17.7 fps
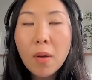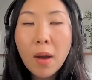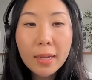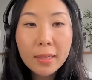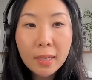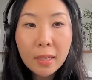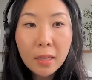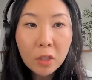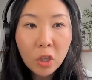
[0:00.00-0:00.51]
I
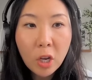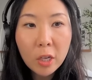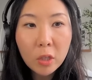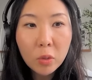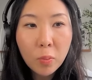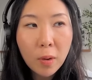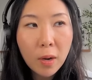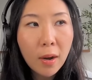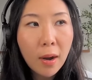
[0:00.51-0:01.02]
see the
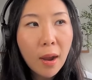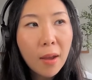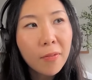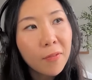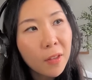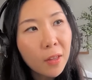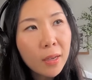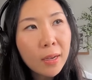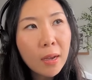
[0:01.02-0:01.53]
change where I
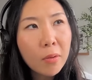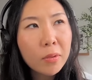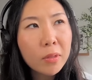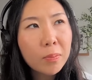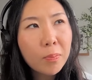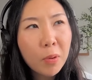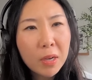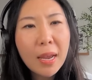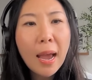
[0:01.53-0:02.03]
feel like I was
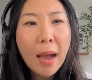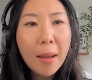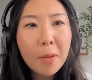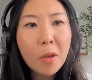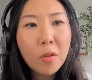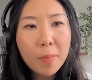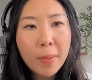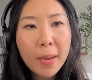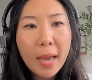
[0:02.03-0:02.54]
pretty
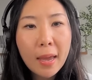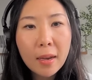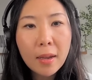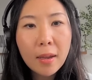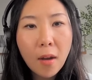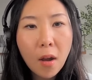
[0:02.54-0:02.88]
happy with my edit